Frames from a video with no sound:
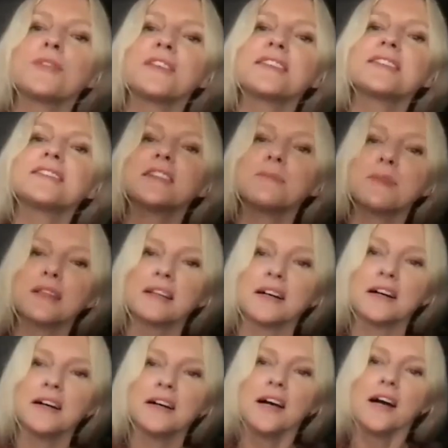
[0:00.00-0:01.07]
a similar
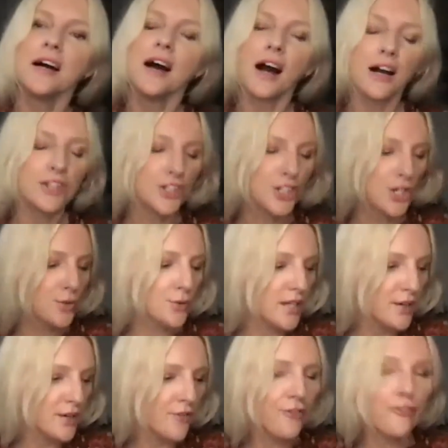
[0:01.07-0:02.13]
degree
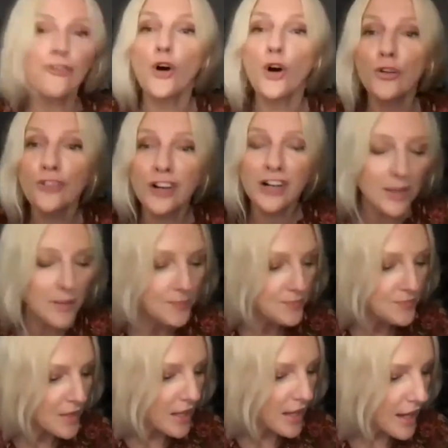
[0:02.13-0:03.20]
of fervor
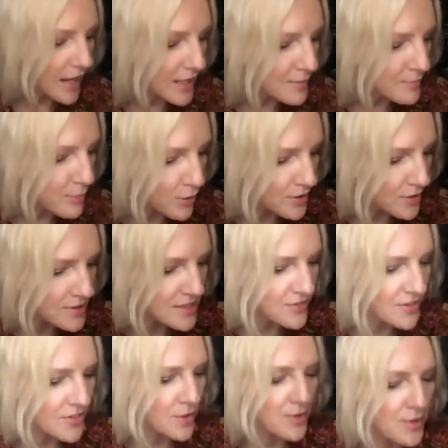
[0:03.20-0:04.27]
and importance. I think
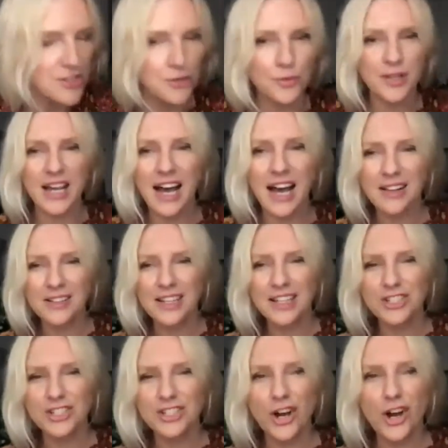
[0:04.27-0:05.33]
there was a reality
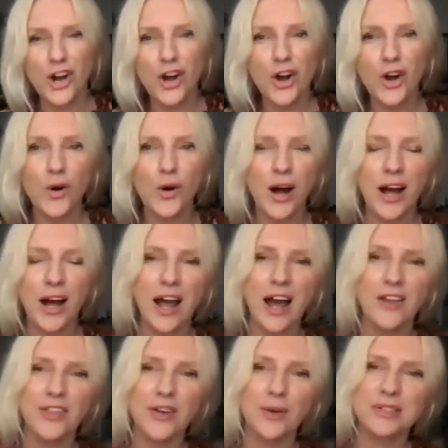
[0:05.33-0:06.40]
show.
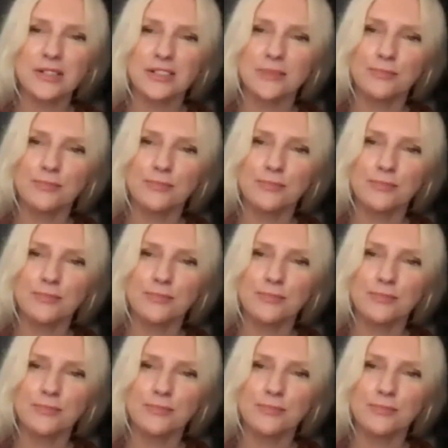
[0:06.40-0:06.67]
There was lots of